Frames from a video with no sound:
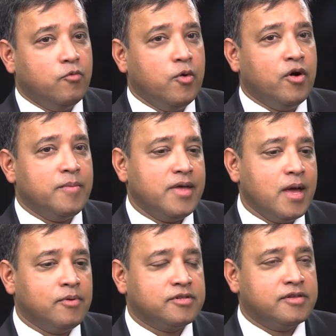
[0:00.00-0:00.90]
We want to be
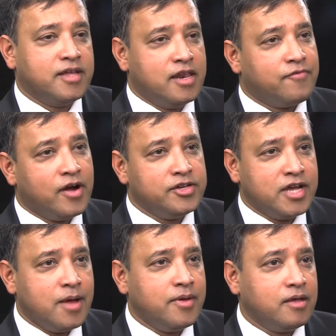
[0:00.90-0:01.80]
able to identify
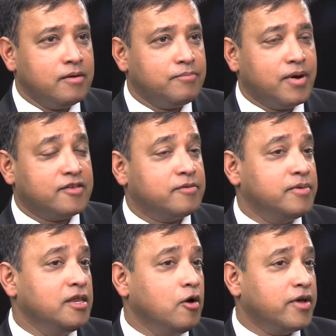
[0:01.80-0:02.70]
jamming,
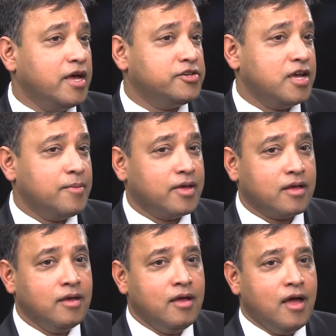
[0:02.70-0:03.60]
possibly locate jamming,
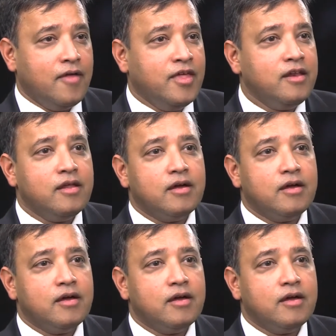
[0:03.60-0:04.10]
and then